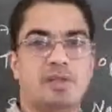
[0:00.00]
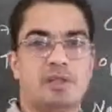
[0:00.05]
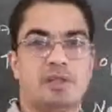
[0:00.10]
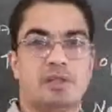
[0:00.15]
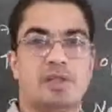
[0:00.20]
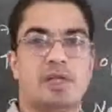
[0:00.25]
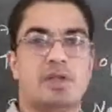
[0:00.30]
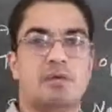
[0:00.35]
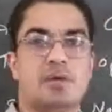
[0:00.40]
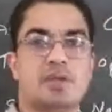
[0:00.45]

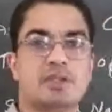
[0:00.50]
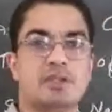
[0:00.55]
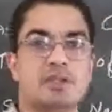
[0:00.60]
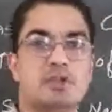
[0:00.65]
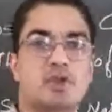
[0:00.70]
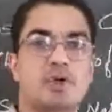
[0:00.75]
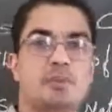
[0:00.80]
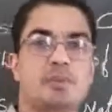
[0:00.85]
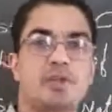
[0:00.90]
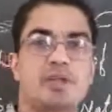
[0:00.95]
but he was
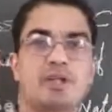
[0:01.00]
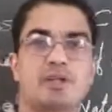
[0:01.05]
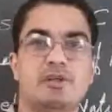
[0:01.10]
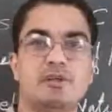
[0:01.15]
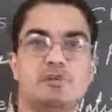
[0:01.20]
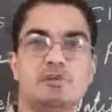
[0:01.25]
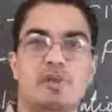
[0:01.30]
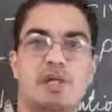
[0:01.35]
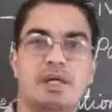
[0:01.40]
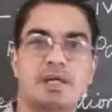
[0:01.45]

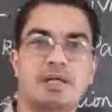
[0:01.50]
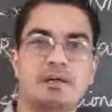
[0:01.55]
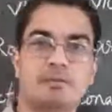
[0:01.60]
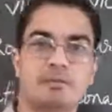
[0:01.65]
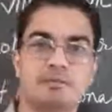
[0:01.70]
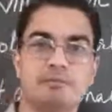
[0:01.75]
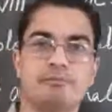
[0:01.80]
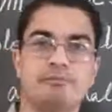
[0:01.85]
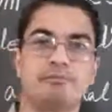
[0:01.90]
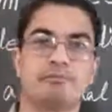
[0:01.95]
nominated by
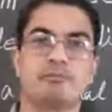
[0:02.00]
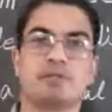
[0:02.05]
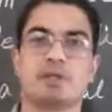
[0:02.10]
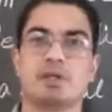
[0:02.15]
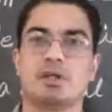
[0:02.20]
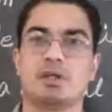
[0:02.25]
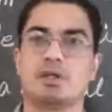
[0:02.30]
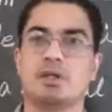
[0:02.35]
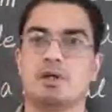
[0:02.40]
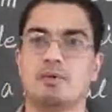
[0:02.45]

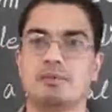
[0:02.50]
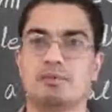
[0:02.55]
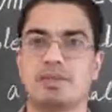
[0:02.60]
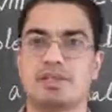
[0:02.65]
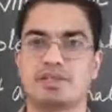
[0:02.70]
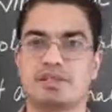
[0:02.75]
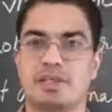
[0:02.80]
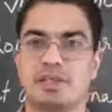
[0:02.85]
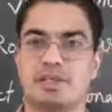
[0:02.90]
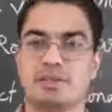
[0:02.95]
the
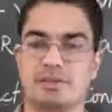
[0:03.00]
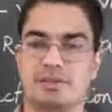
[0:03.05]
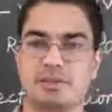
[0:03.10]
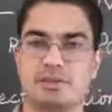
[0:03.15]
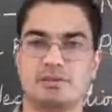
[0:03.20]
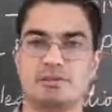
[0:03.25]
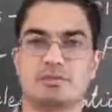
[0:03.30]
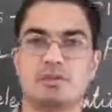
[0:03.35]
president.